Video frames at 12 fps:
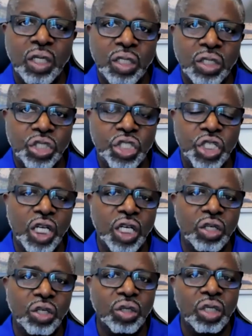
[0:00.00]

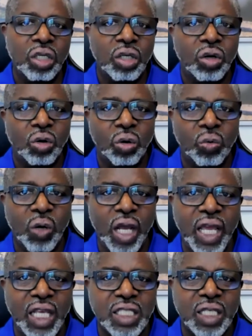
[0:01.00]
gender or
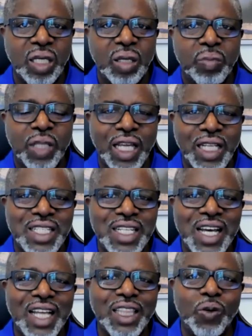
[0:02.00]
race, but that's
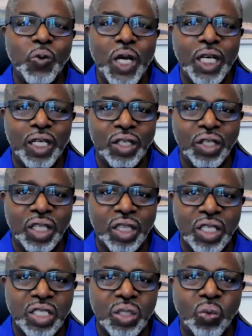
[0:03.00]
not the way to look at this.
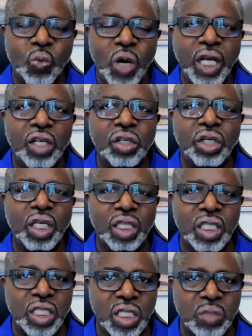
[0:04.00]
The way to look at
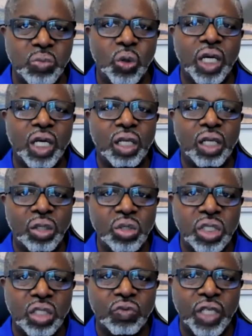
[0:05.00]
this is more
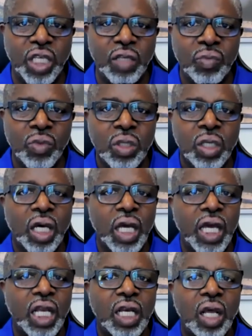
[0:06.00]
inclusively
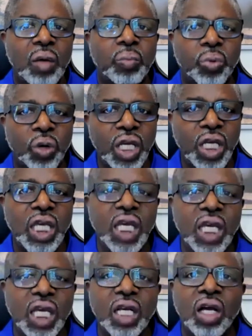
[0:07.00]
and bringing
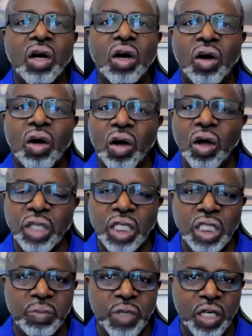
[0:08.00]
in all the
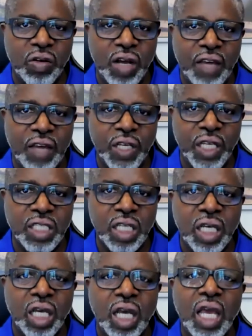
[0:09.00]
demographics
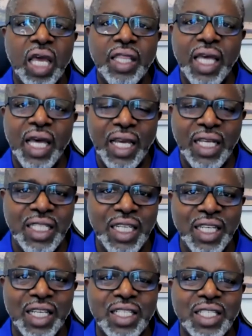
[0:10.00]
and the
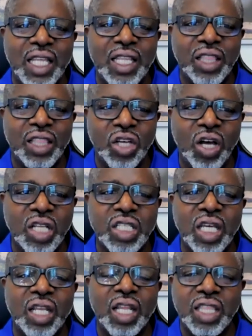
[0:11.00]
ideas and the thoughts and
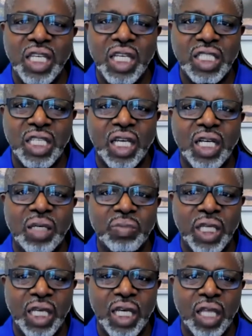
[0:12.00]
the things that come
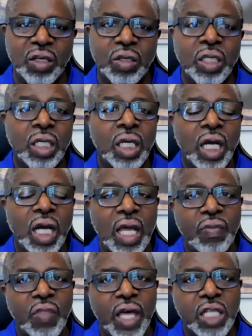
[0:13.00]
together. And
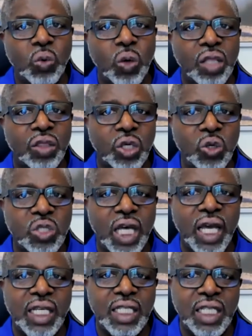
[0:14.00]
that's where those
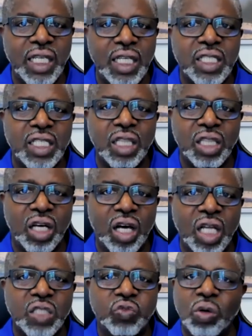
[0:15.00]
ideas and thoughts
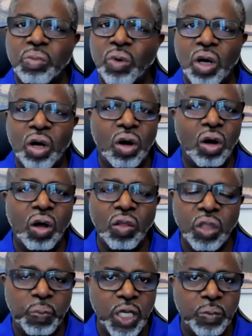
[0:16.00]
from all the
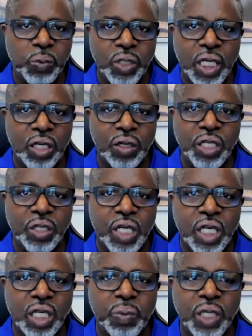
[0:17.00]
people that are in your
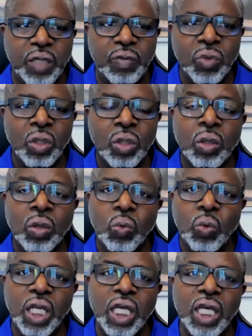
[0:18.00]
company
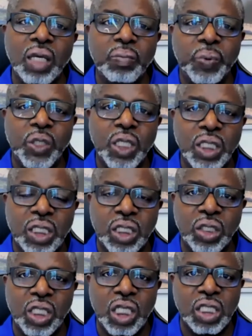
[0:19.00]
would input to
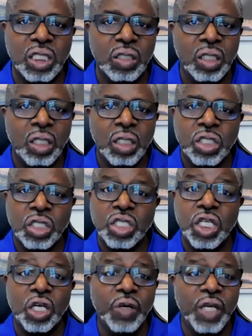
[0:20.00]
this
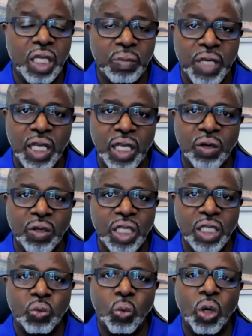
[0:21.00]
steering committee or this
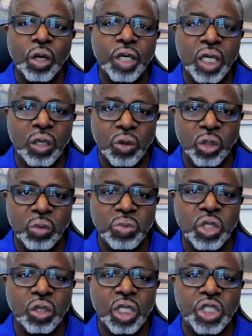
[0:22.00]
working group, so
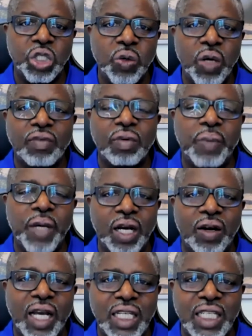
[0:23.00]
that you have a better
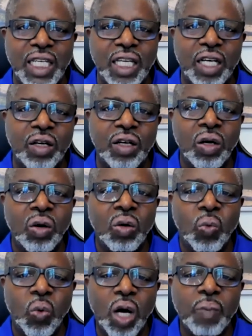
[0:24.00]
idea
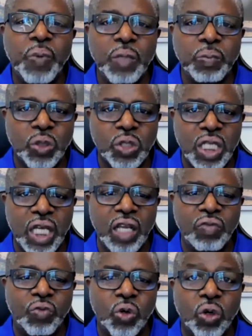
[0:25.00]
what people stand
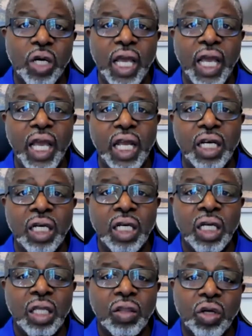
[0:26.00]
for. And
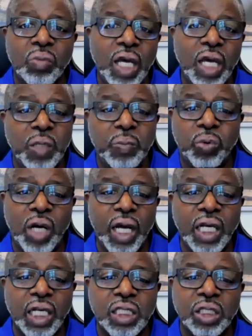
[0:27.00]
there might be
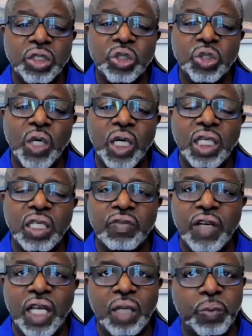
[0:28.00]
products that you're trying to
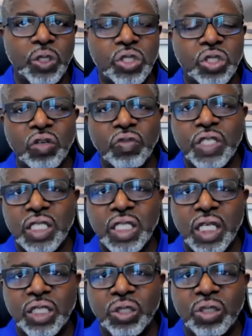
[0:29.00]
develop or services that
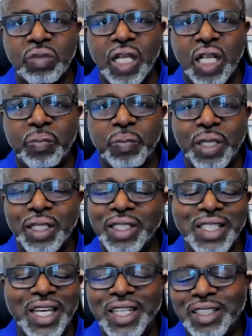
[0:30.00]
you're developing that